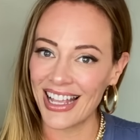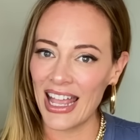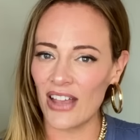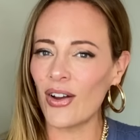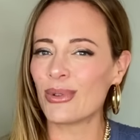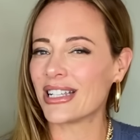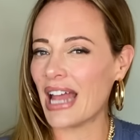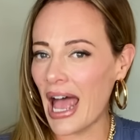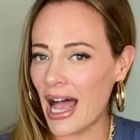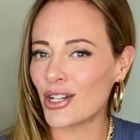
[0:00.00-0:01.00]
If I was an
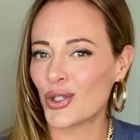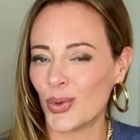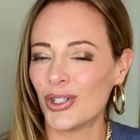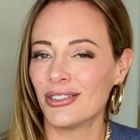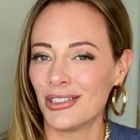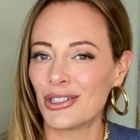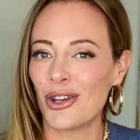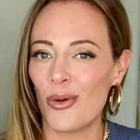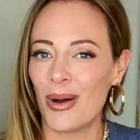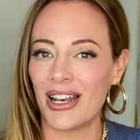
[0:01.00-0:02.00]
actual
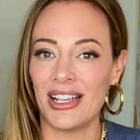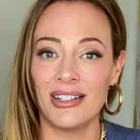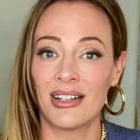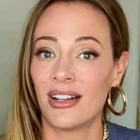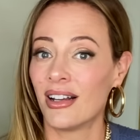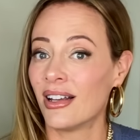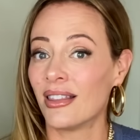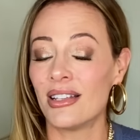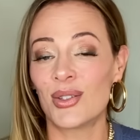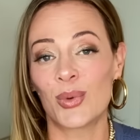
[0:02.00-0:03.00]
nobody,
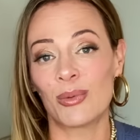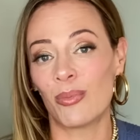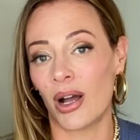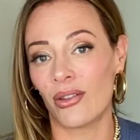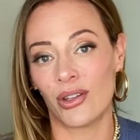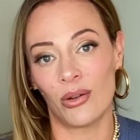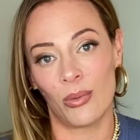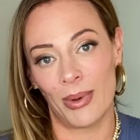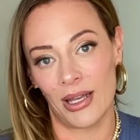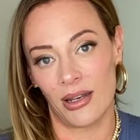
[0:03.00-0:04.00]
this wouldn't bother you a
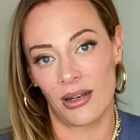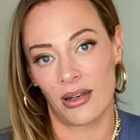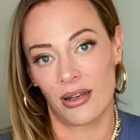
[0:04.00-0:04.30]
bit.